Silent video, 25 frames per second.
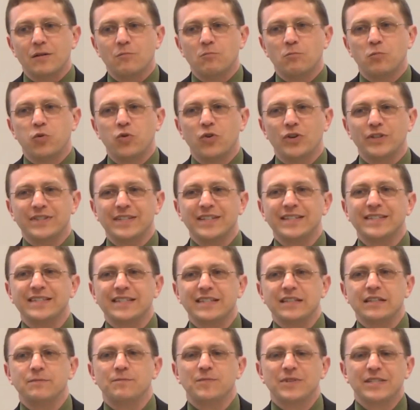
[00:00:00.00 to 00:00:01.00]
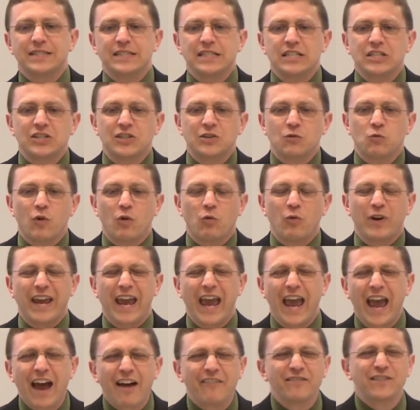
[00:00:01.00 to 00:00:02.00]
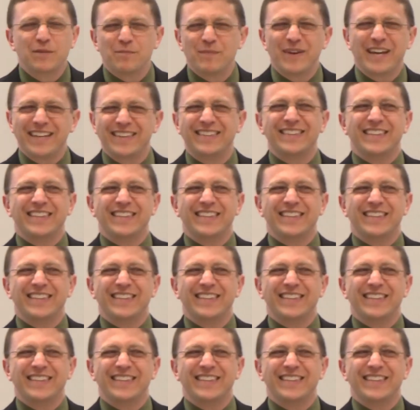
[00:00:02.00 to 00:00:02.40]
puts us in a position where we have to make